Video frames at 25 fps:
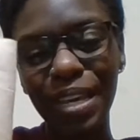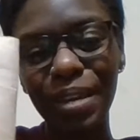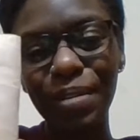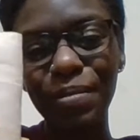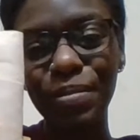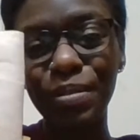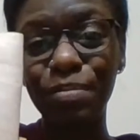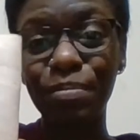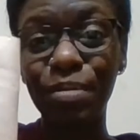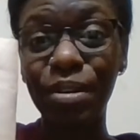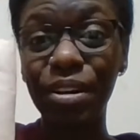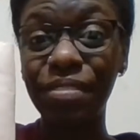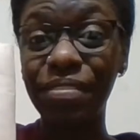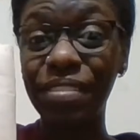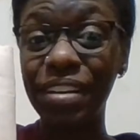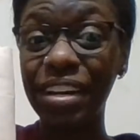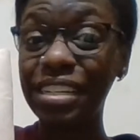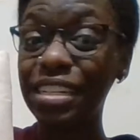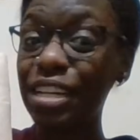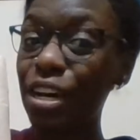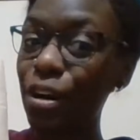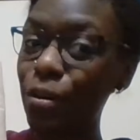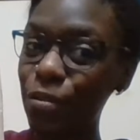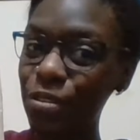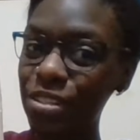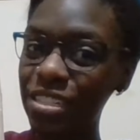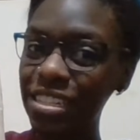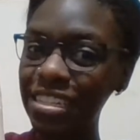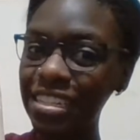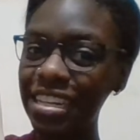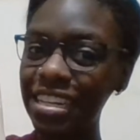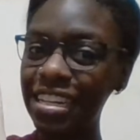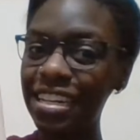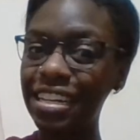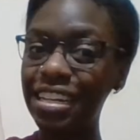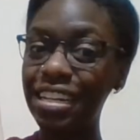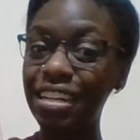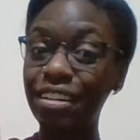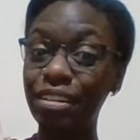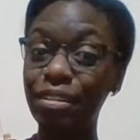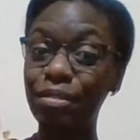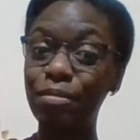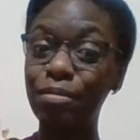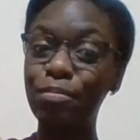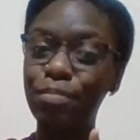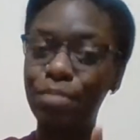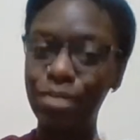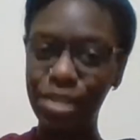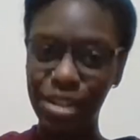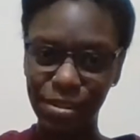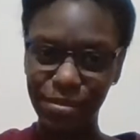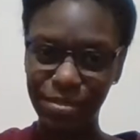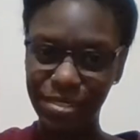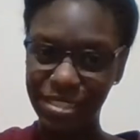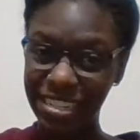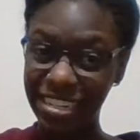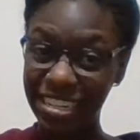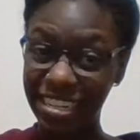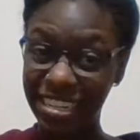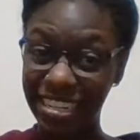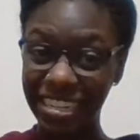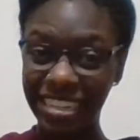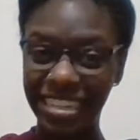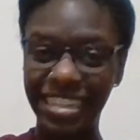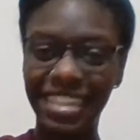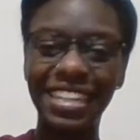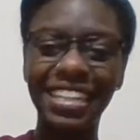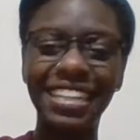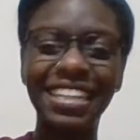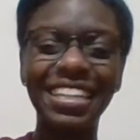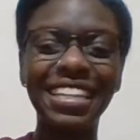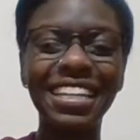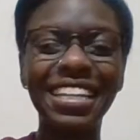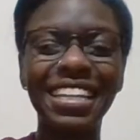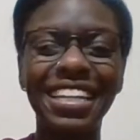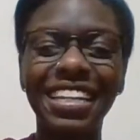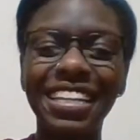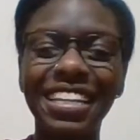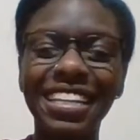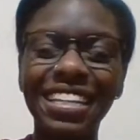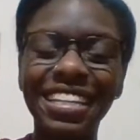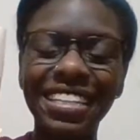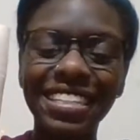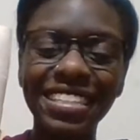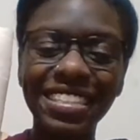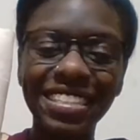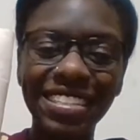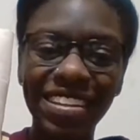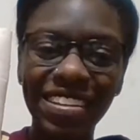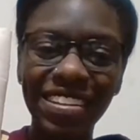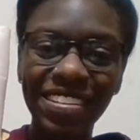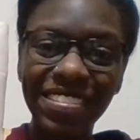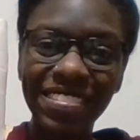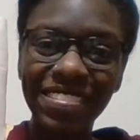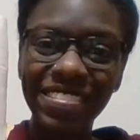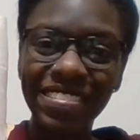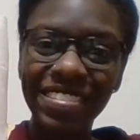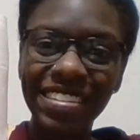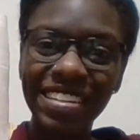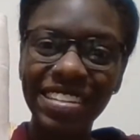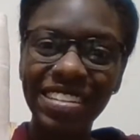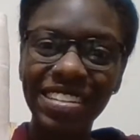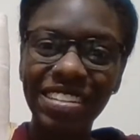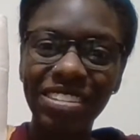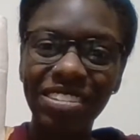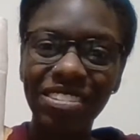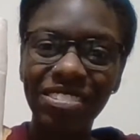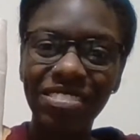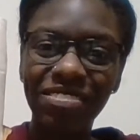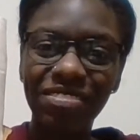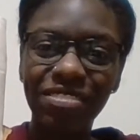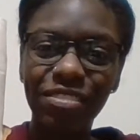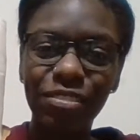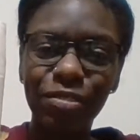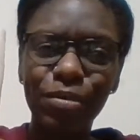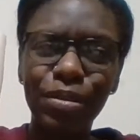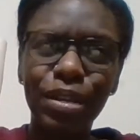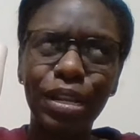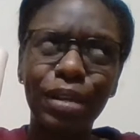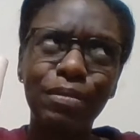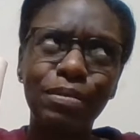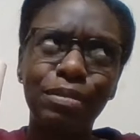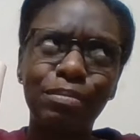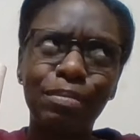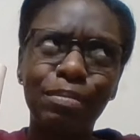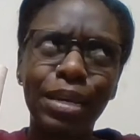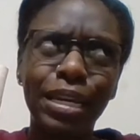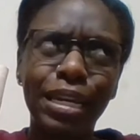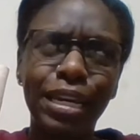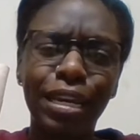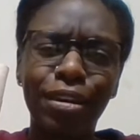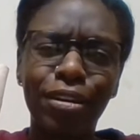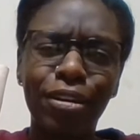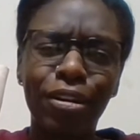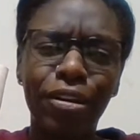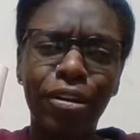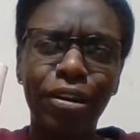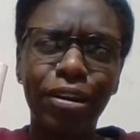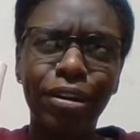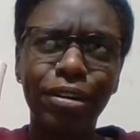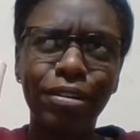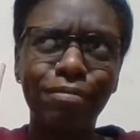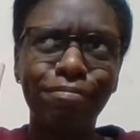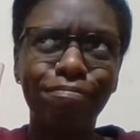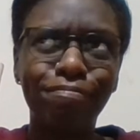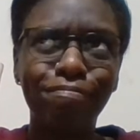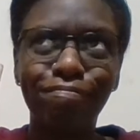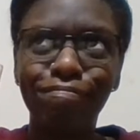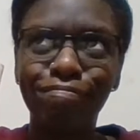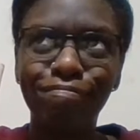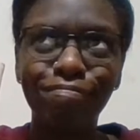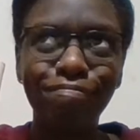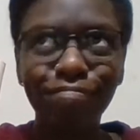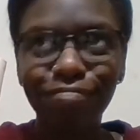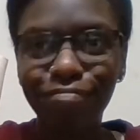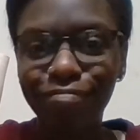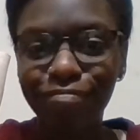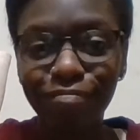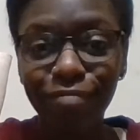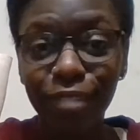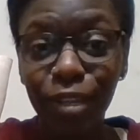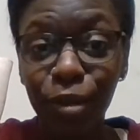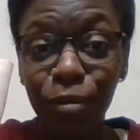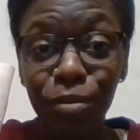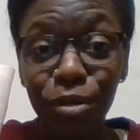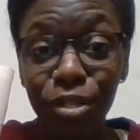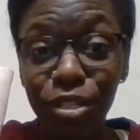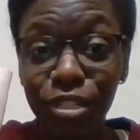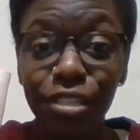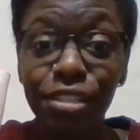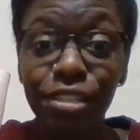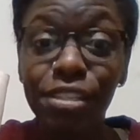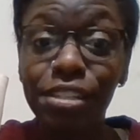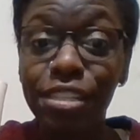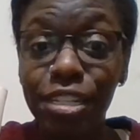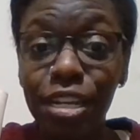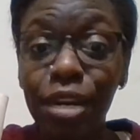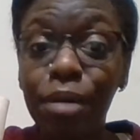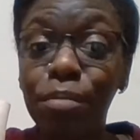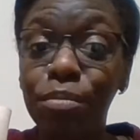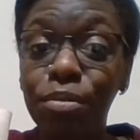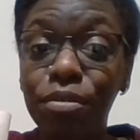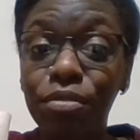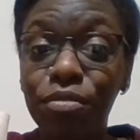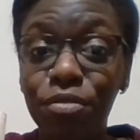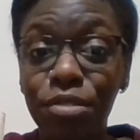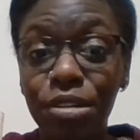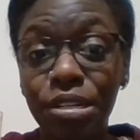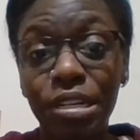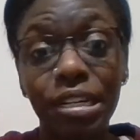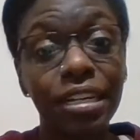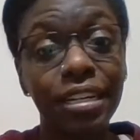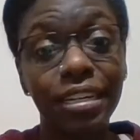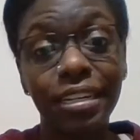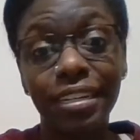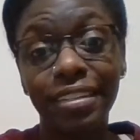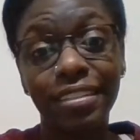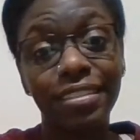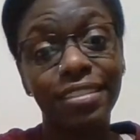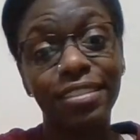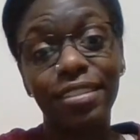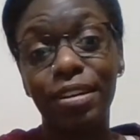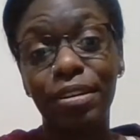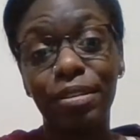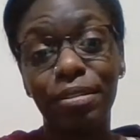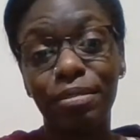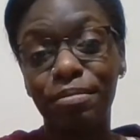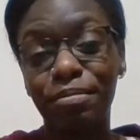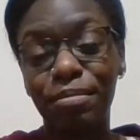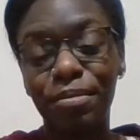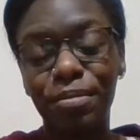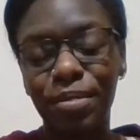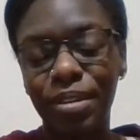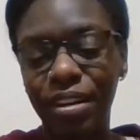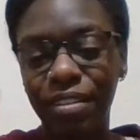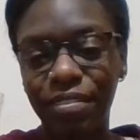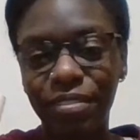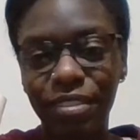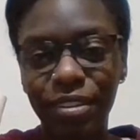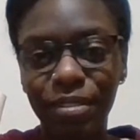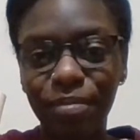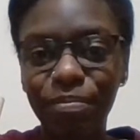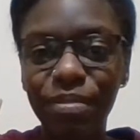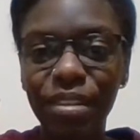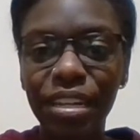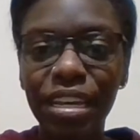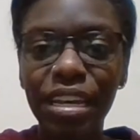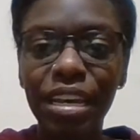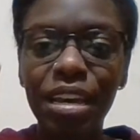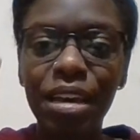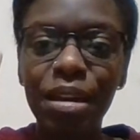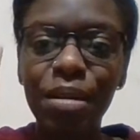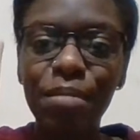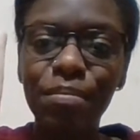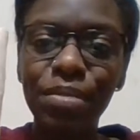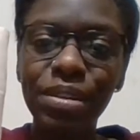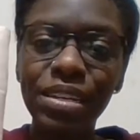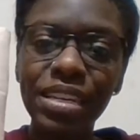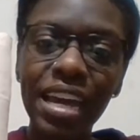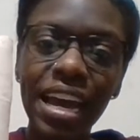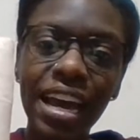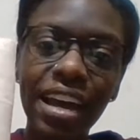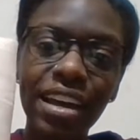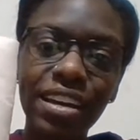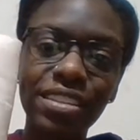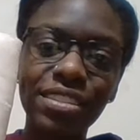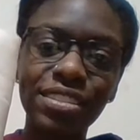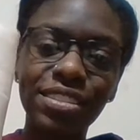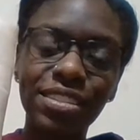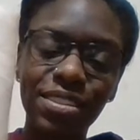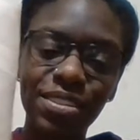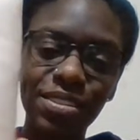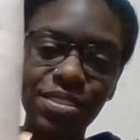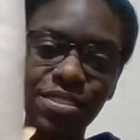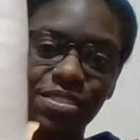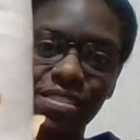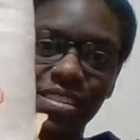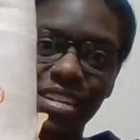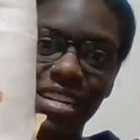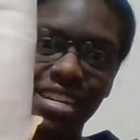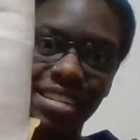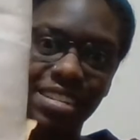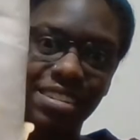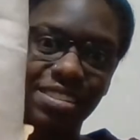it was perfect. I wasn't knitting, but I was knitting. So while I was making yarn, which is the step before knitting, so whatever. But yeah, so